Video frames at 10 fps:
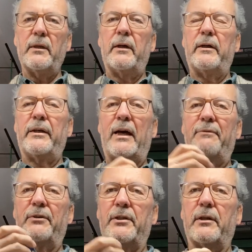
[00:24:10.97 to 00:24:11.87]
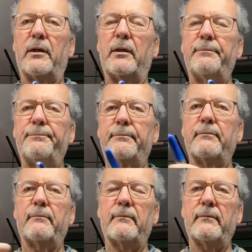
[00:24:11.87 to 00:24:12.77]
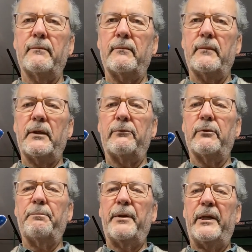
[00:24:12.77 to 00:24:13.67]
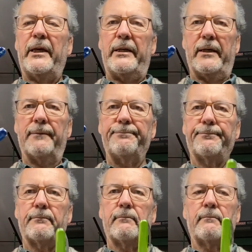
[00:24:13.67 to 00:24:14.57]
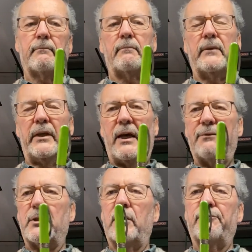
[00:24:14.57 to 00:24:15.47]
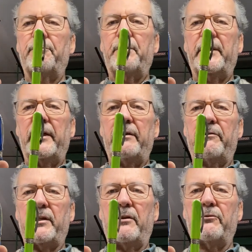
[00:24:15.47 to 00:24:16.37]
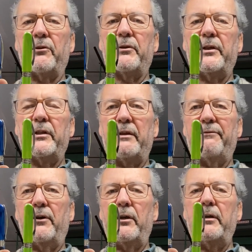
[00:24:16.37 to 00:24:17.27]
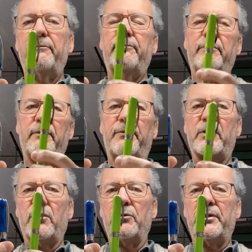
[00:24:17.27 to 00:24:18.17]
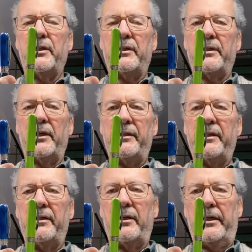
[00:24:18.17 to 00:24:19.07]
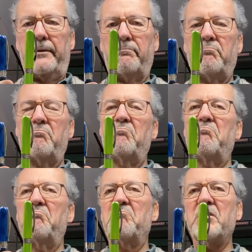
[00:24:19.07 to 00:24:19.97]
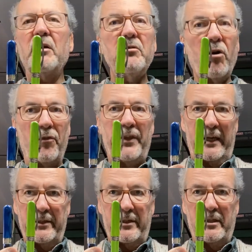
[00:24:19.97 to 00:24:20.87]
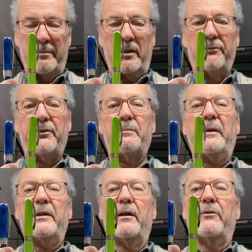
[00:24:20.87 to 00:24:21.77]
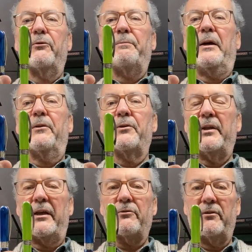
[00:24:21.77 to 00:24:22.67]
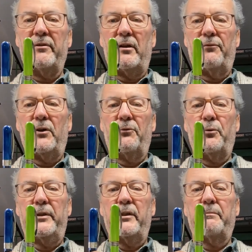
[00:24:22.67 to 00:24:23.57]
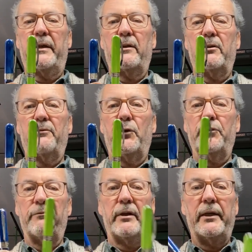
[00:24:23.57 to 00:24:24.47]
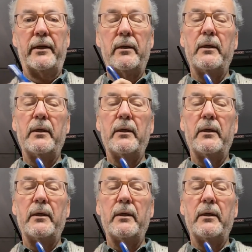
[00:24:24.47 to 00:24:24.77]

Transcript: an Avatar from Pineda. The Avatar from Pineda is 135, the Visconti is 99. So not that dissimilar. If you're spending £100, an extra 35 quid doesn't make a lot of odds, really.